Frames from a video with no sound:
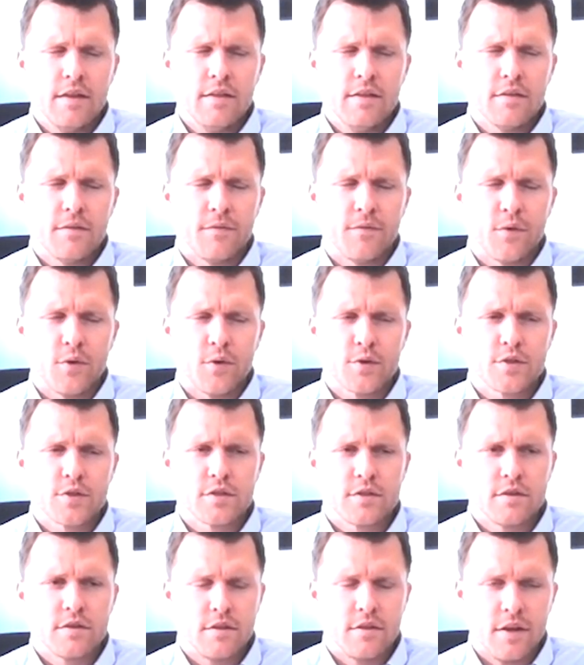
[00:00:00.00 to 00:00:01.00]
think the
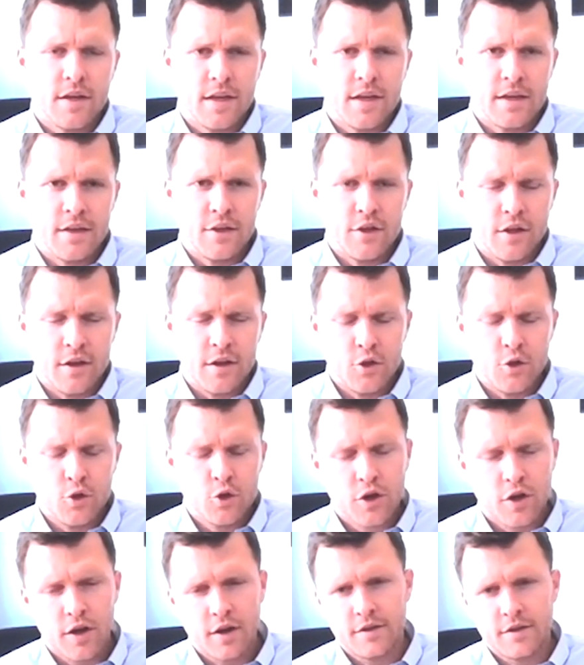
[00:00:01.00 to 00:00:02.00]
first thing, and you
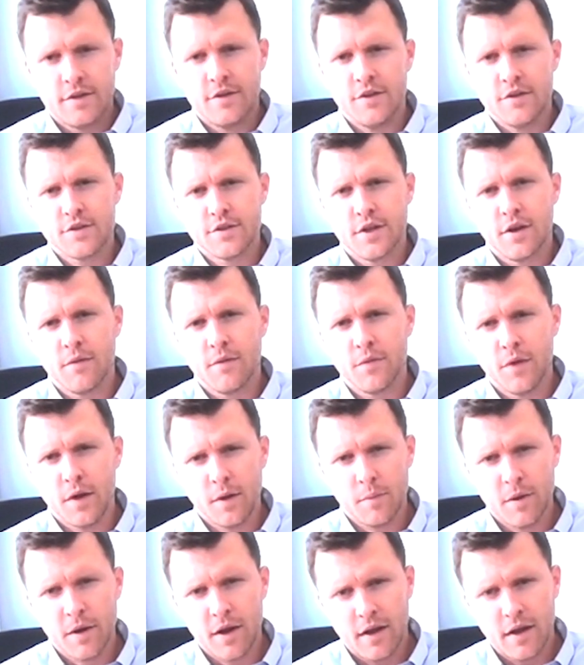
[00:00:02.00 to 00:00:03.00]
corrected yourself
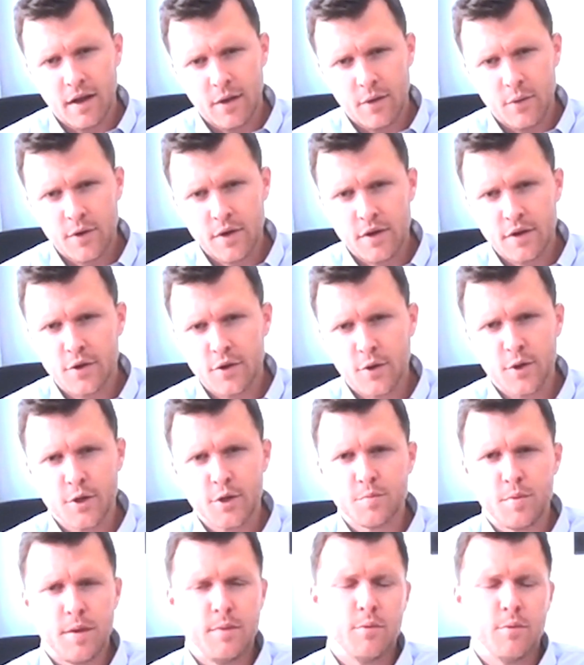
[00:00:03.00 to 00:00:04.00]
there, but I would
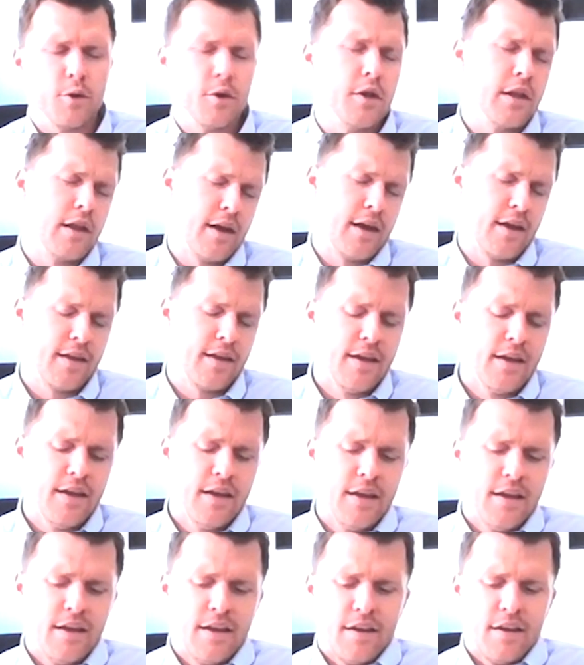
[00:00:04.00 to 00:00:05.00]
encourage people to
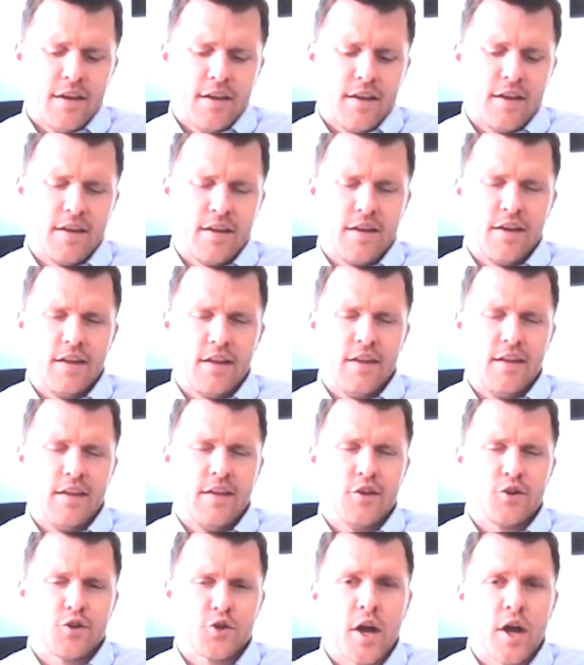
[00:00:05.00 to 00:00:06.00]

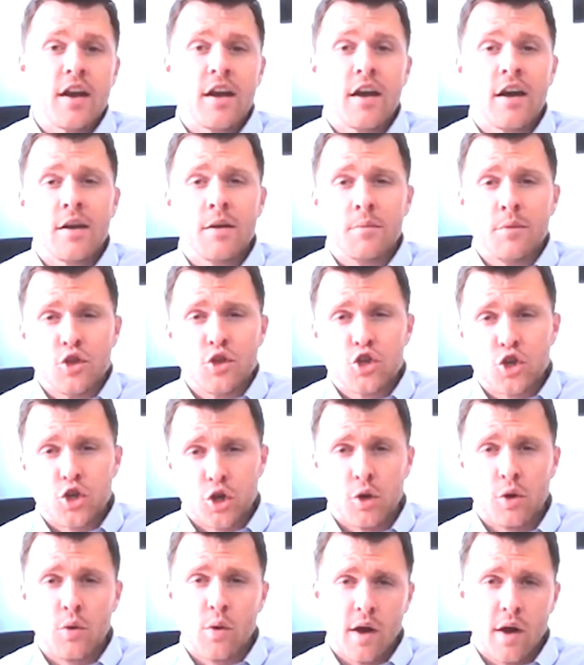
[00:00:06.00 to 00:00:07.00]
you're trying to hunt a
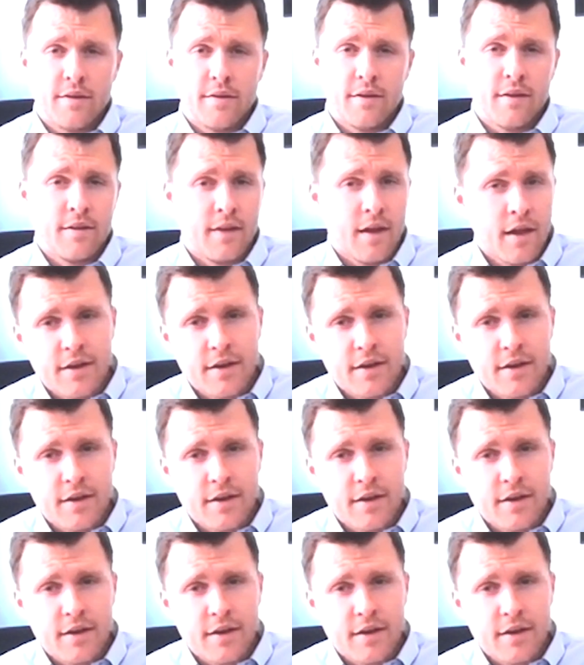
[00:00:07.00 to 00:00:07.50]
mature whitetail,